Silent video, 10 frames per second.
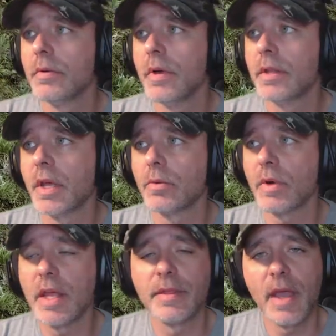and then
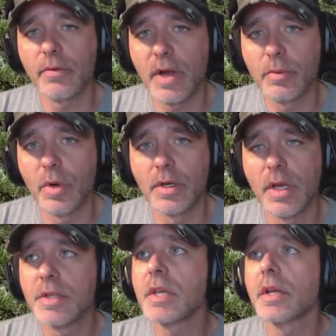red, that red one
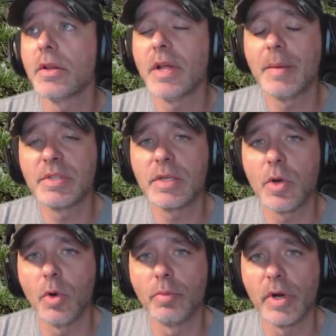is going to collapse this
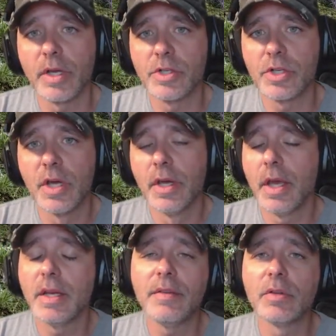whole bridge.
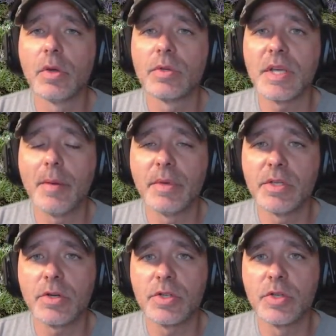And even though zombies
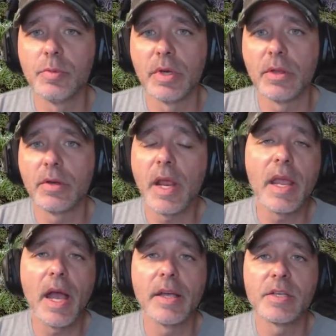are stupid, their
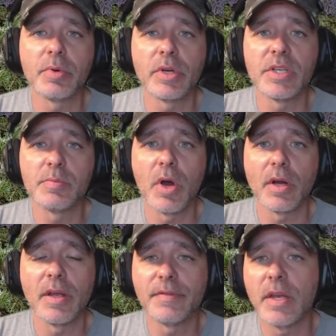AI is pretty smart.
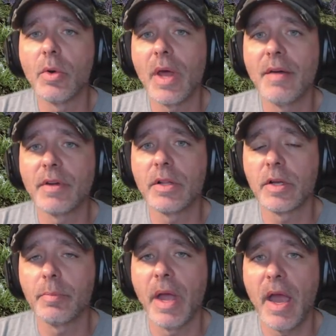If they don't have a
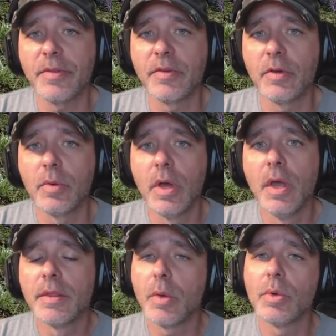clear path to you,
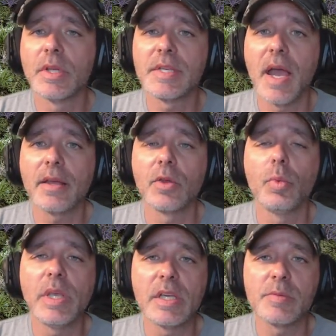they will attack the
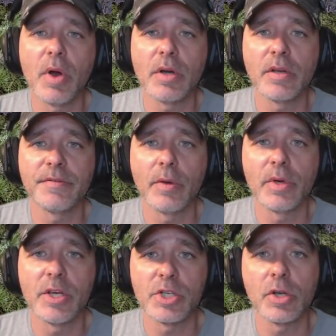weakest part of your
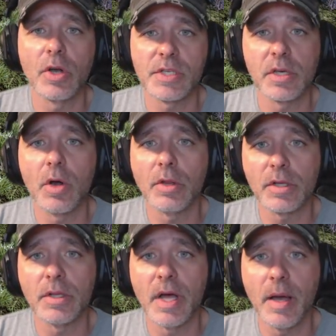foundation, causing it all to
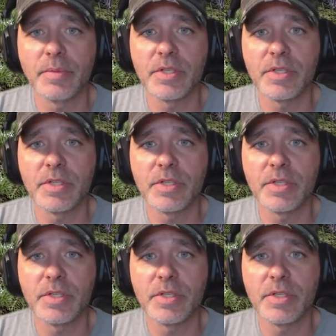collapse.